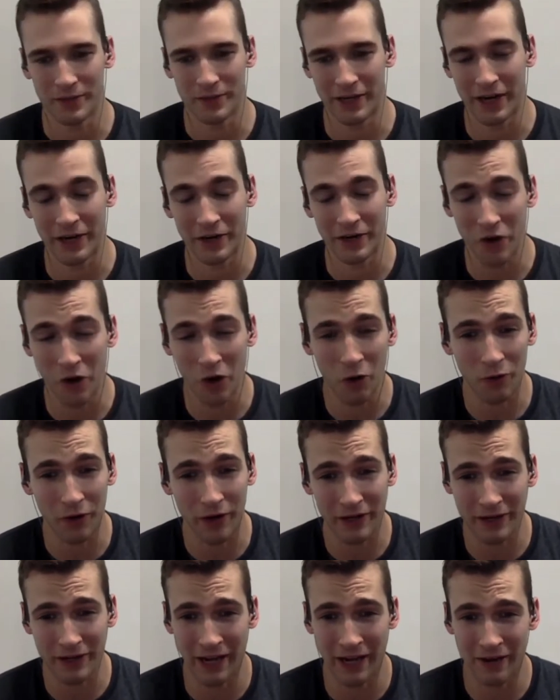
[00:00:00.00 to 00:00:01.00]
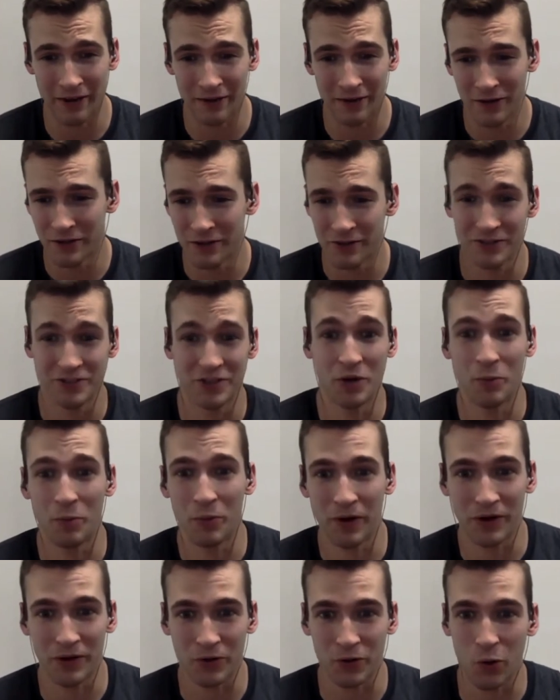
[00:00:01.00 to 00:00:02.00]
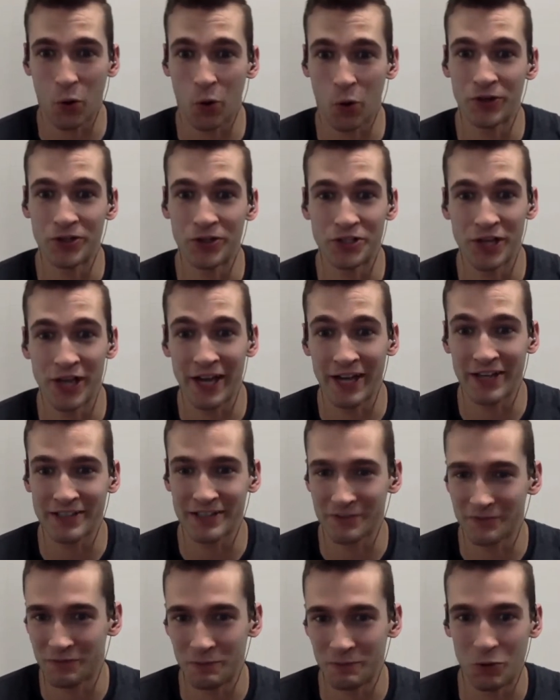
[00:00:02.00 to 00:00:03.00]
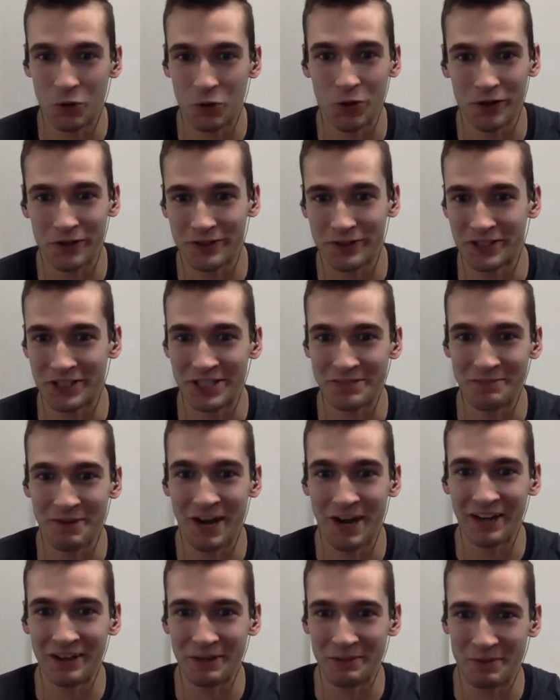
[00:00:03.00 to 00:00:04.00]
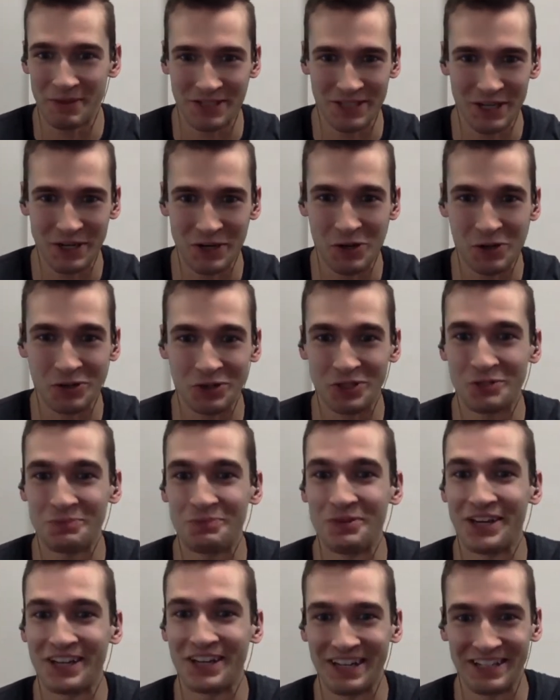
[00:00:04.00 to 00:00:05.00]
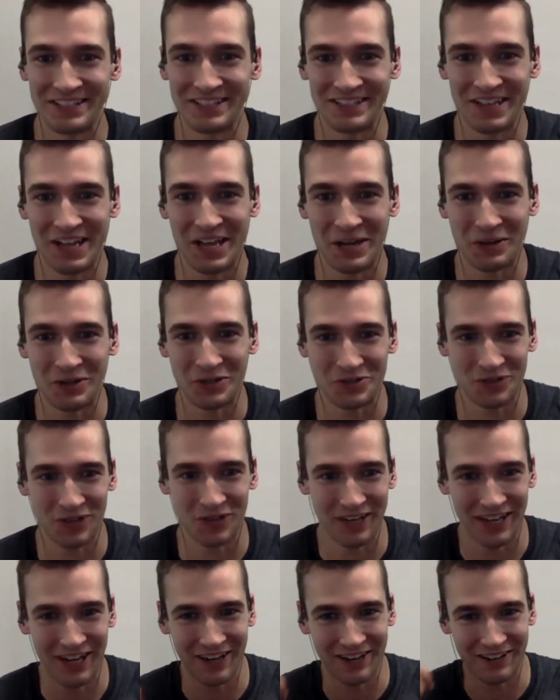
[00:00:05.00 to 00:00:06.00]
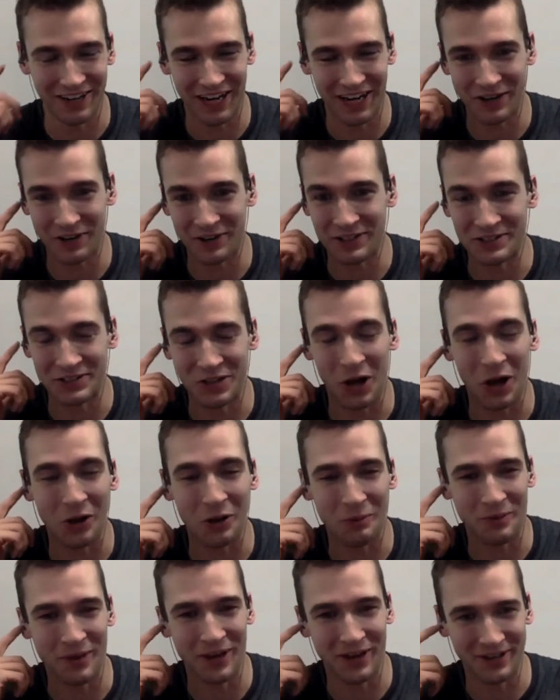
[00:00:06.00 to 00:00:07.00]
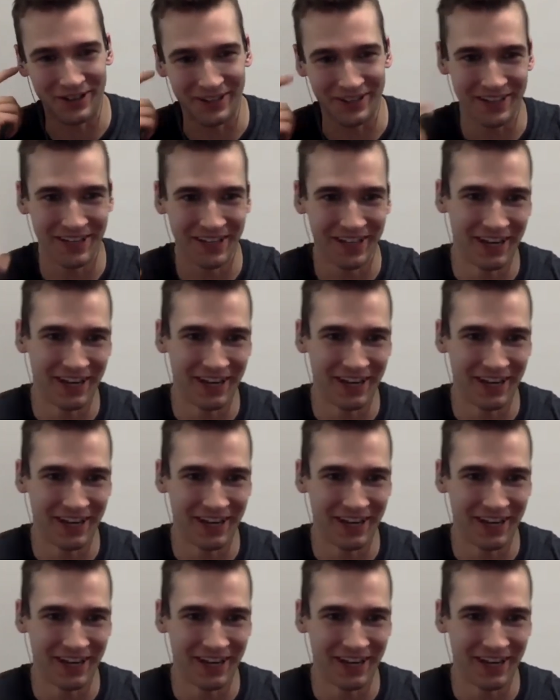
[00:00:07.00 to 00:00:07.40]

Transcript: And I know right now somewhere Corey Jackson from Quirks is smiling because I know you're speaking his language yeah. right now. I know he's all about it.